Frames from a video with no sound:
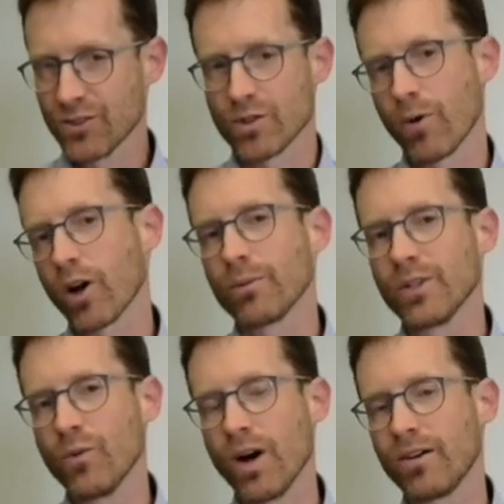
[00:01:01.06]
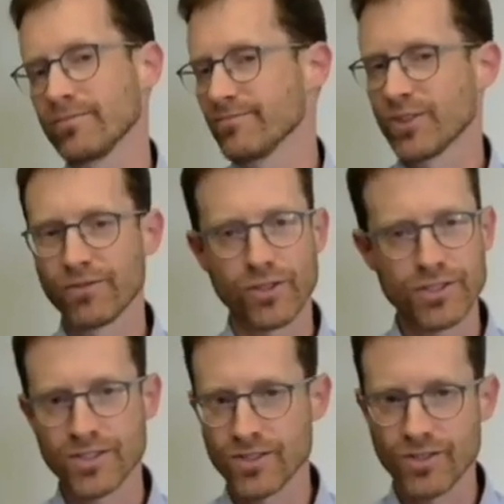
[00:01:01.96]
remarkably well. The
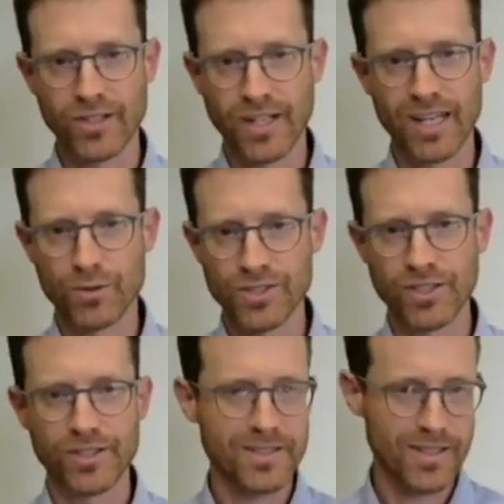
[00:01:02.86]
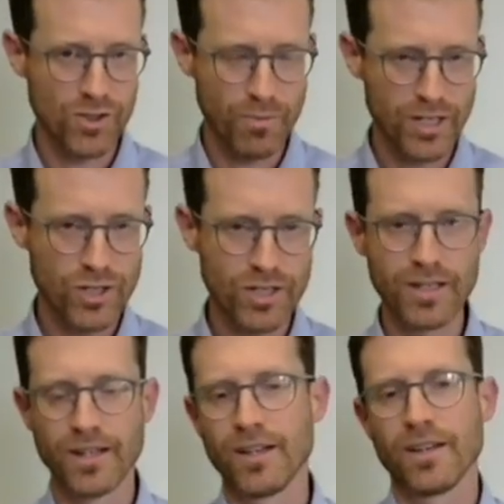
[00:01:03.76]
first is hurricane resilience, as you mentioned.
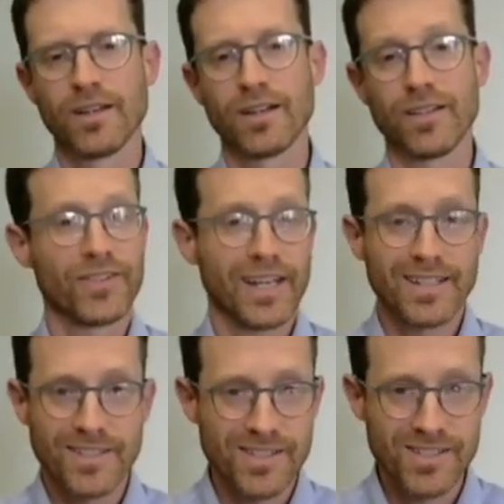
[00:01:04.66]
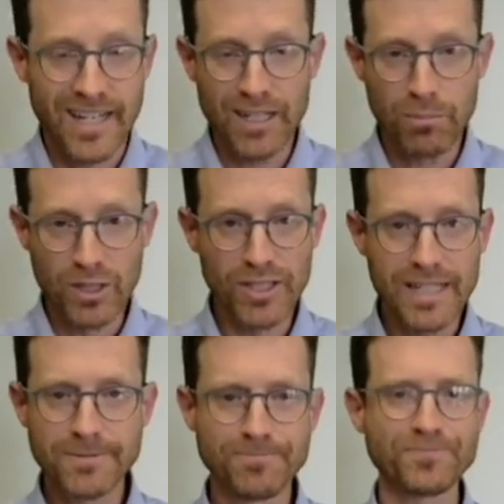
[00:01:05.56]
Second is sustainability.
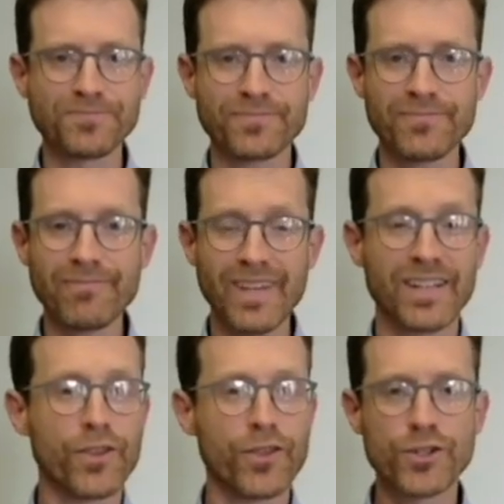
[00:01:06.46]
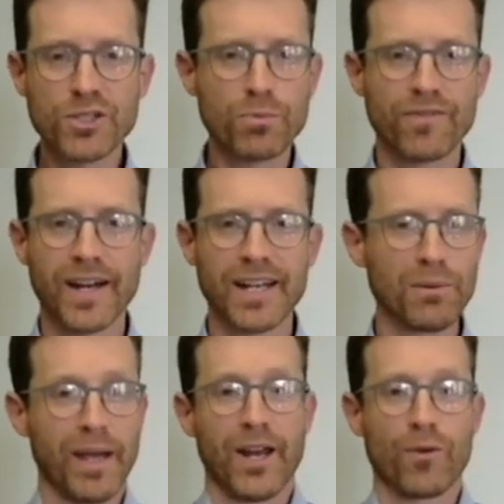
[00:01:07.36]
And the third is providing
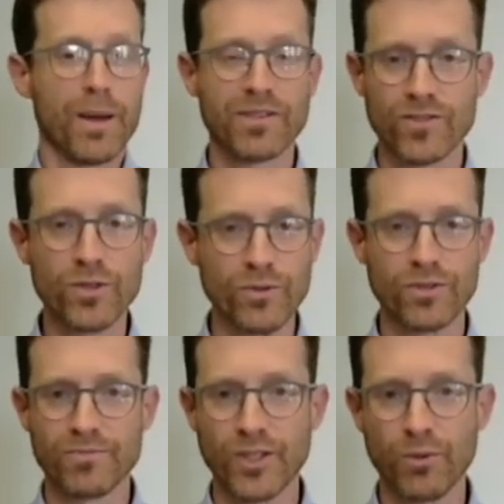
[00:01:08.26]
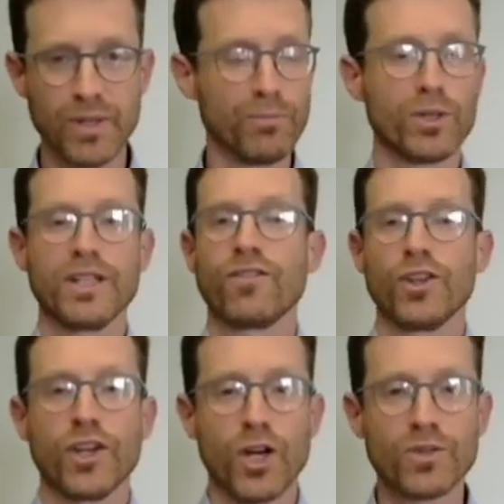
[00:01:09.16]
panoramic views. People live on the
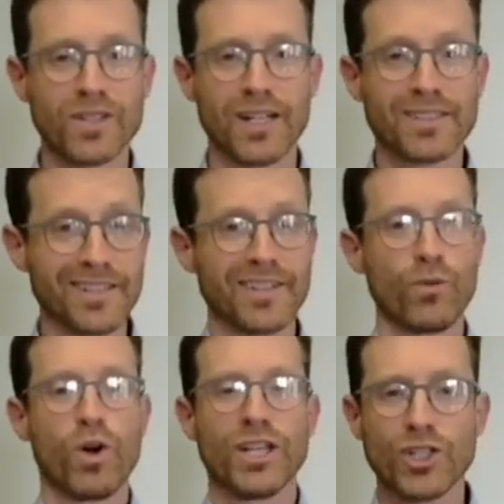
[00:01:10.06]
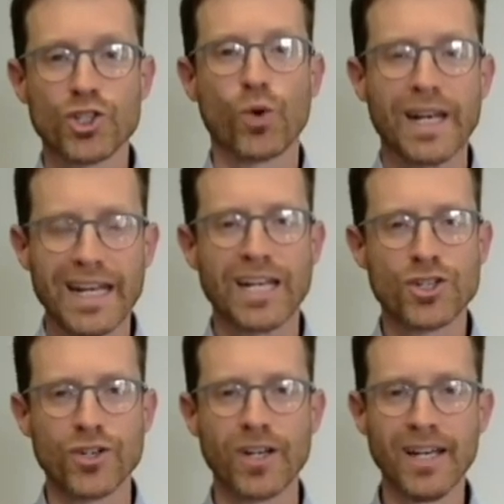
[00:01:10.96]
coastlines because they want to enjoy
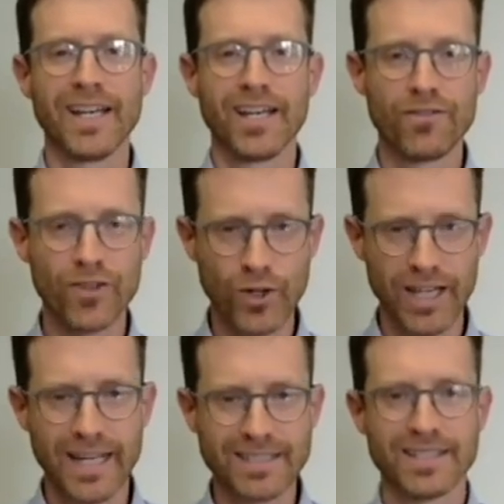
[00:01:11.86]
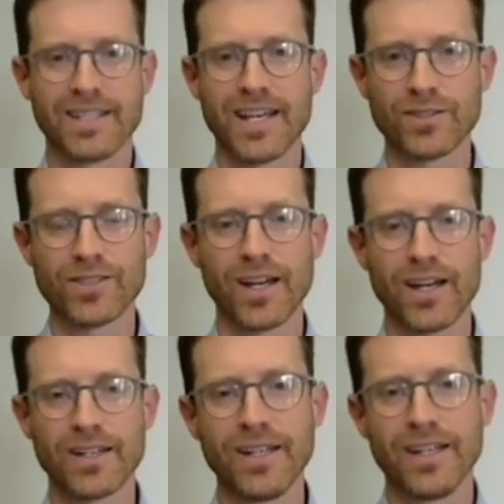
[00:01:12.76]
nature and feel connected to the outside.
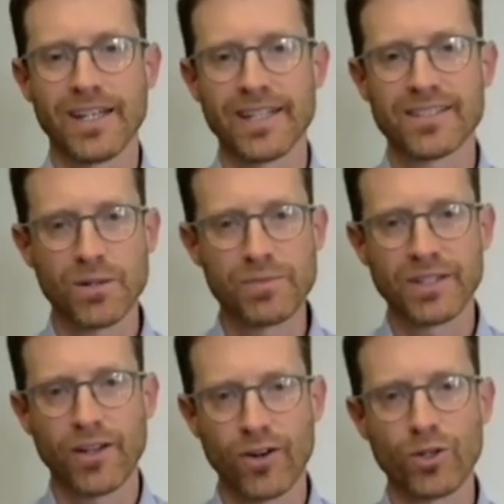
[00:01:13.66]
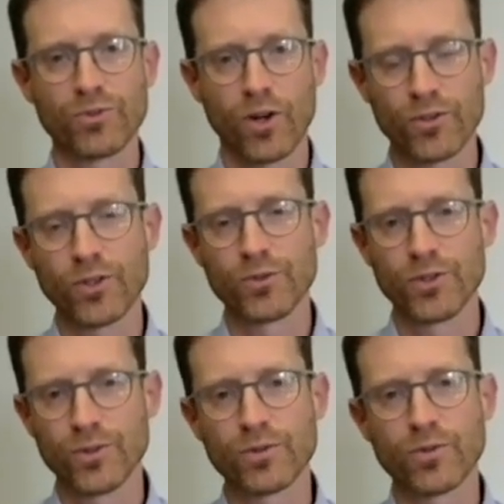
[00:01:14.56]
And that's something that our homes also
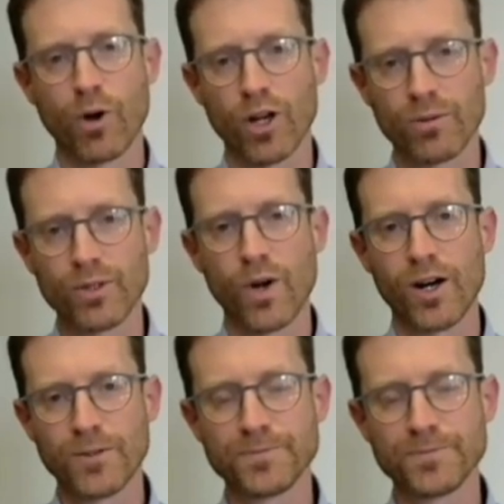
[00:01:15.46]
do remarkably well.